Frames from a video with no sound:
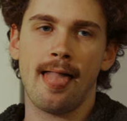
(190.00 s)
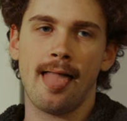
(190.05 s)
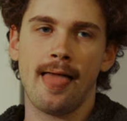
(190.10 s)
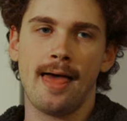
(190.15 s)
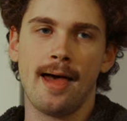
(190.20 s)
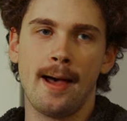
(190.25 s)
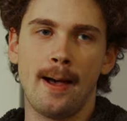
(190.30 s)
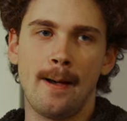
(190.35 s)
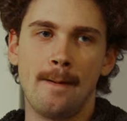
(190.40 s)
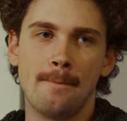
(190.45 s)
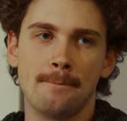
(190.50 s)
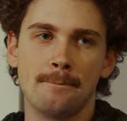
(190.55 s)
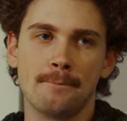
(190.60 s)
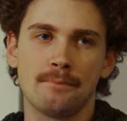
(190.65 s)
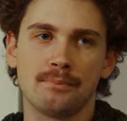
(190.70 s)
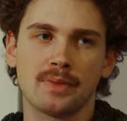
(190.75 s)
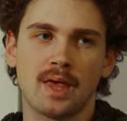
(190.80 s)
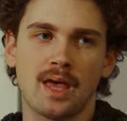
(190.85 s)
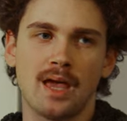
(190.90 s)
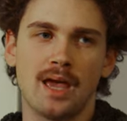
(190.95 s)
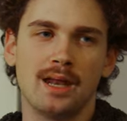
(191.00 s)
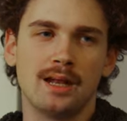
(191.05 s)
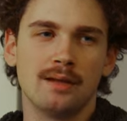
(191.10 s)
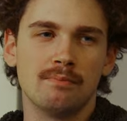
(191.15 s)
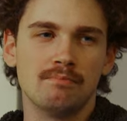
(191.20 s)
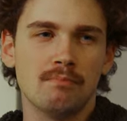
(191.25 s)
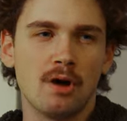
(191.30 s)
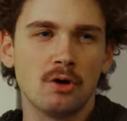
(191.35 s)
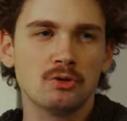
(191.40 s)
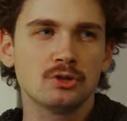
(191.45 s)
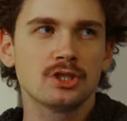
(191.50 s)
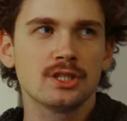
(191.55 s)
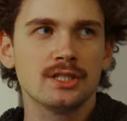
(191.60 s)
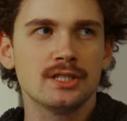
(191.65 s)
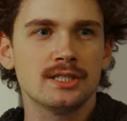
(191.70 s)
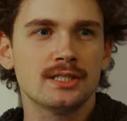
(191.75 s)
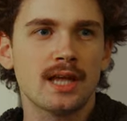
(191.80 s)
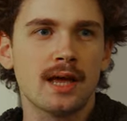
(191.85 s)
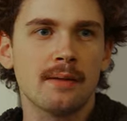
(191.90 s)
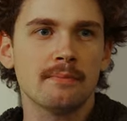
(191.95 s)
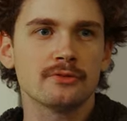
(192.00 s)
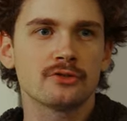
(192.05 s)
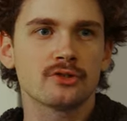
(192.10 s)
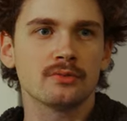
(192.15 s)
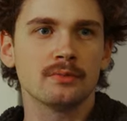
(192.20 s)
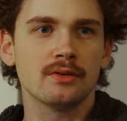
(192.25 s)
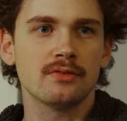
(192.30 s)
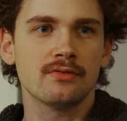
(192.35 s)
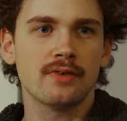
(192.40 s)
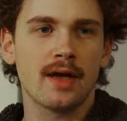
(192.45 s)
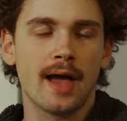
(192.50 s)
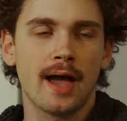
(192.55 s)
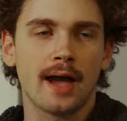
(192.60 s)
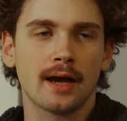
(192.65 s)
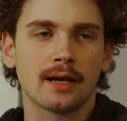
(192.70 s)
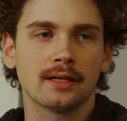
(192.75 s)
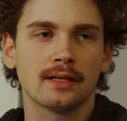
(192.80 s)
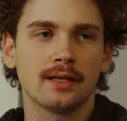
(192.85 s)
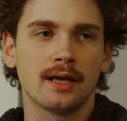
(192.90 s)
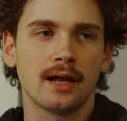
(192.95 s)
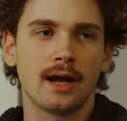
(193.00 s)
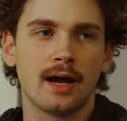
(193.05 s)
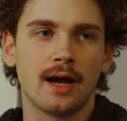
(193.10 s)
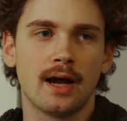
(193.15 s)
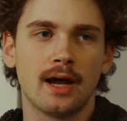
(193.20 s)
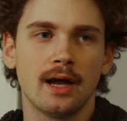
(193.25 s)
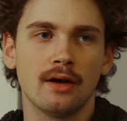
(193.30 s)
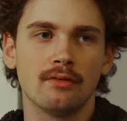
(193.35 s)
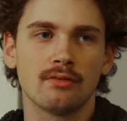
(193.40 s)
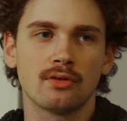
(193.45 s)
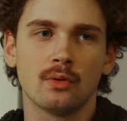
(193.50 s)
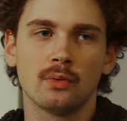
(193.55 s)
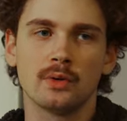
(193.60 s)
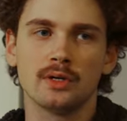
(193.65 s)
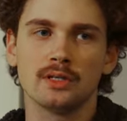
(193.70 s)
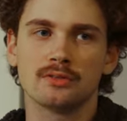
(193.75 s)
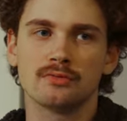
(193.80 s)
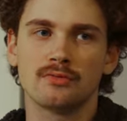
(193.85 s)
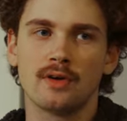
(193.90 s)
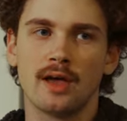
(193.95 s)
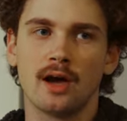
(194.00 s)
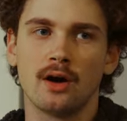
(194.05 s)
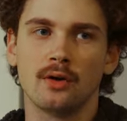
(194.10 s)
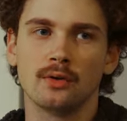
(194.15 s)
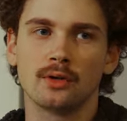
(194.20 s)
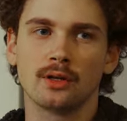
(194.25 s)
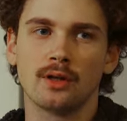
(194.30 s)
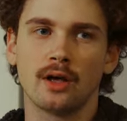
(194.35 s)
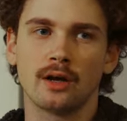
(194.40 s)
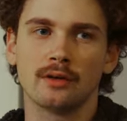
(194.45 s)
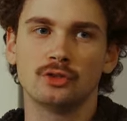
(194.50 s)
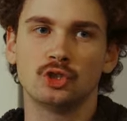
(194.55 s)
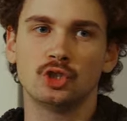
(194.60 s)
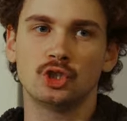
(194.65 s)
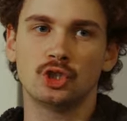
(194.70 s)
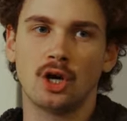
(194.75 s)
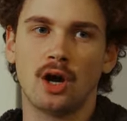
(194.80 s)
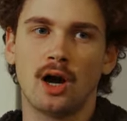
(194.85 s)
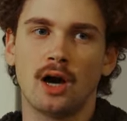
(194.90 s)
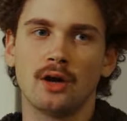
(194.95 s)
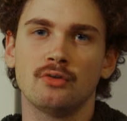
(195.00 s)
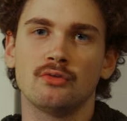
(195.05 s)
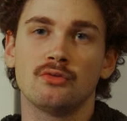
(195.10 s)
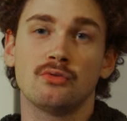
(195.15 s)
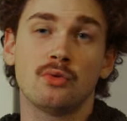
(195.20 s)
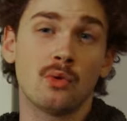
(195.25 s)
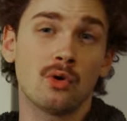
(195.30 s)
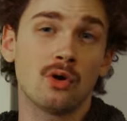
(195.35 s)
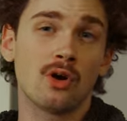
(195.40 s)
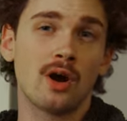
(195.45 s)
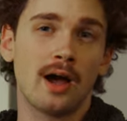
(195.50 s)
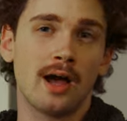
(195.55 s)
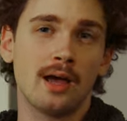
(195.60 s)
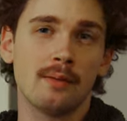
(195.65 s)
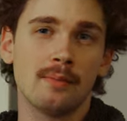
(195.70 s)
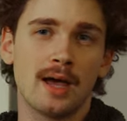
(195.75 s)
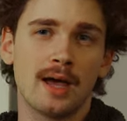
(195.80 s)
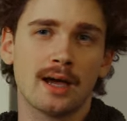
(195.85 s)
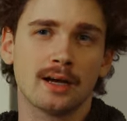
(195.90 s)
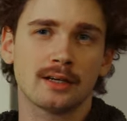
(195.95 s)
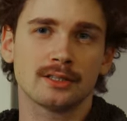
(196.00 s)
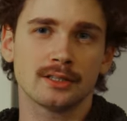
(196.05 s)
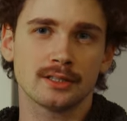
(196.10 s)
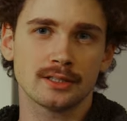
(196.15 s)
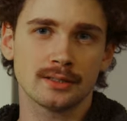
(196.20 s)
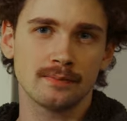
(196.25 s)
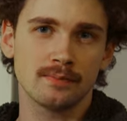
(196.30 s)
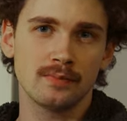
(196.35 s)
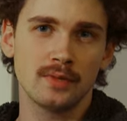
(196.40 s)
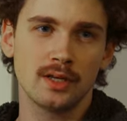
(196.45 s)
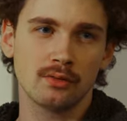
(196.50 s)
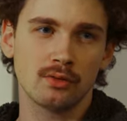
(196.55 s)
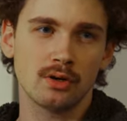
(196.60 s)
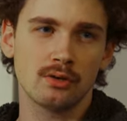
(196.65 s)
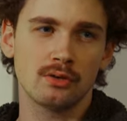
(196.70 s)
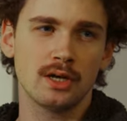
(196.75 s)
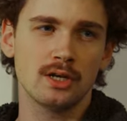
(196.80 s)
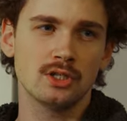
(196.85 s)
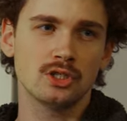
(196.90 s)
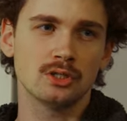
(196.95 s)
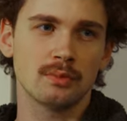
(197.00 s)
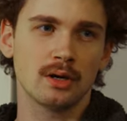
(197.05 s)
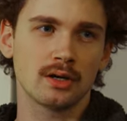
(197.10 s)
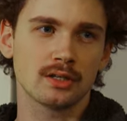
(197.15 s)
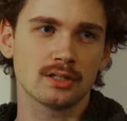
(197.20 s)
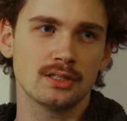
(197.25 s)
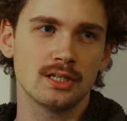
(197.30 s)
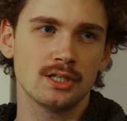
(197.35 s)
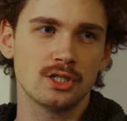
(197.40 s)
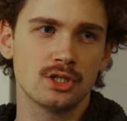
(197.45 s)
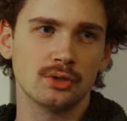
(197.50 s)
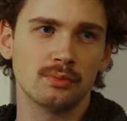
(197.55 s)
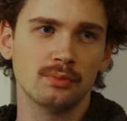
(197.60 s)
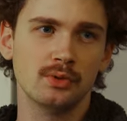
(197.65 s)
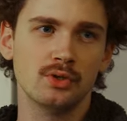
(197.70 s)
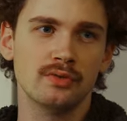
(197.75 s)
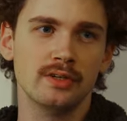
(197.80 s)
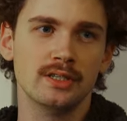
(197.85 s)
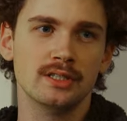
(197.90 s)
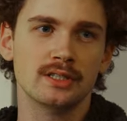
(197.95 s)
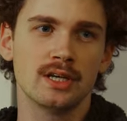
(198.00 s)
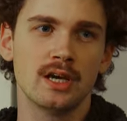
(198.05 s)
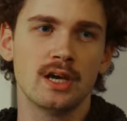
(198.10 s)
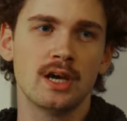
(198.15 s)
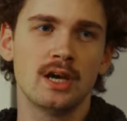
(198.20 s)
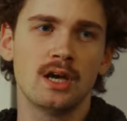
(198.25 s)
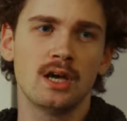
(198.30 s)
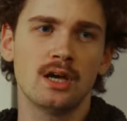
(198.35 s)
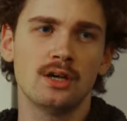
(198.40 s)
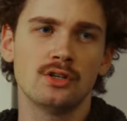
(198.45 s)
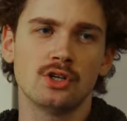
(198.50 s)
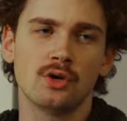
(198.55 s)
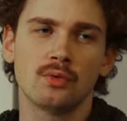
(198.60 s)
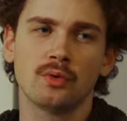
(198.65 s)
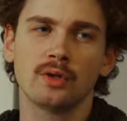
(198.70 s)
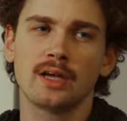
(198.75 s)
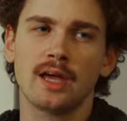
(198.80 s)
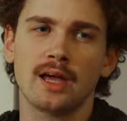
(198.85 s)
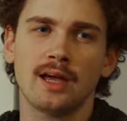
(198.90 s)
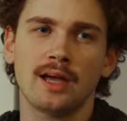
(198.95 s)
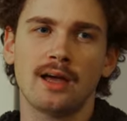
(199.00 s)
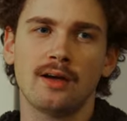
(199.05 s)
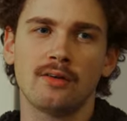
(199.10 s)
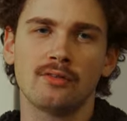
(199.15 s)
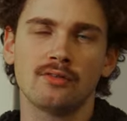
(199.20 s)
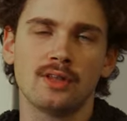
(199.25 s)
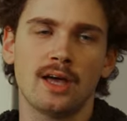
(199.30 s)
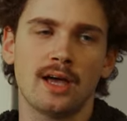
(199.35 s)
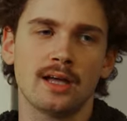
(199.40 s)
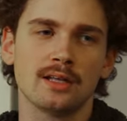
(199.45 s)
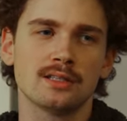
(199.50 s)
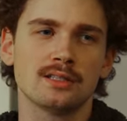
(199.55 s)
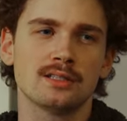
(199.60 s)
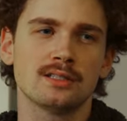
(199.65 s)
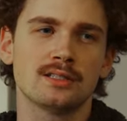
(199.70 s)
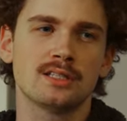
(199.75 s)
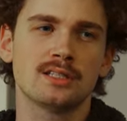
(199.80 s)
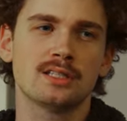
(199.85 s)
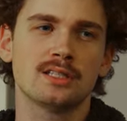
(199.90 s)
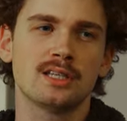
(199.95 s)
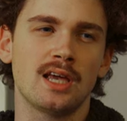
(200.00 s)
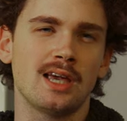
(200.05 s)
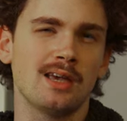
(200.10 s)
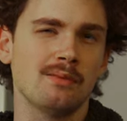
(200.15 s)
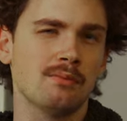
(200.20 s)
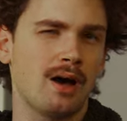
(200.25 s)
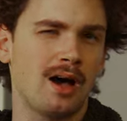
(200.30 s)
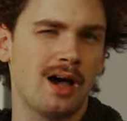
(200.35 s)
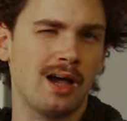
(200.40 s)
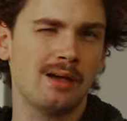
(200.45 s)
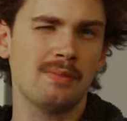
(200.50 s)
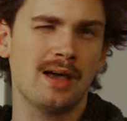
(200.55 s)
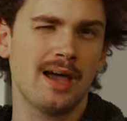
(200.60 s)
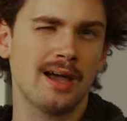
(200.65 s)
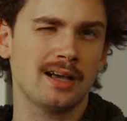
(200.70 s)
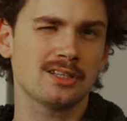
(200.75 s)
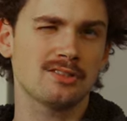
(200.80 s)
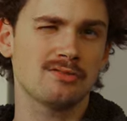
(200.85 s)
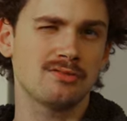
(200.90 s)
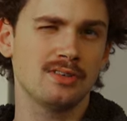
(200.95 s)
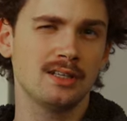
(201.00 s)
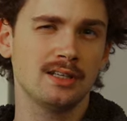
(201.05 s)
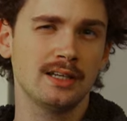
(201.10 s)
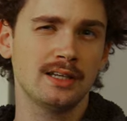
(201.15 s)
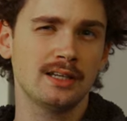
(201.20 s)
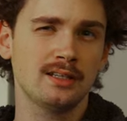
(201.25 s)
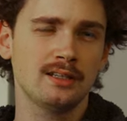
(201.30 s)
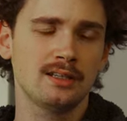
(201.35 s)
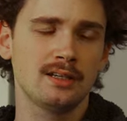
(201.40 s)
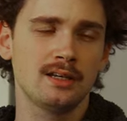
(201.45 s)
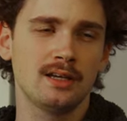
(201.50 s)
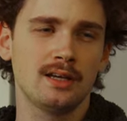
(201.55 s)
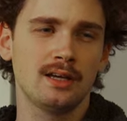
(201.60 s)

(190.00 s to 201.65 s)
And it mostly stems from the fact that I've always found a lot of shot for IMAX, in quotation marks, digital movies, don't really have that same IMAX feeling.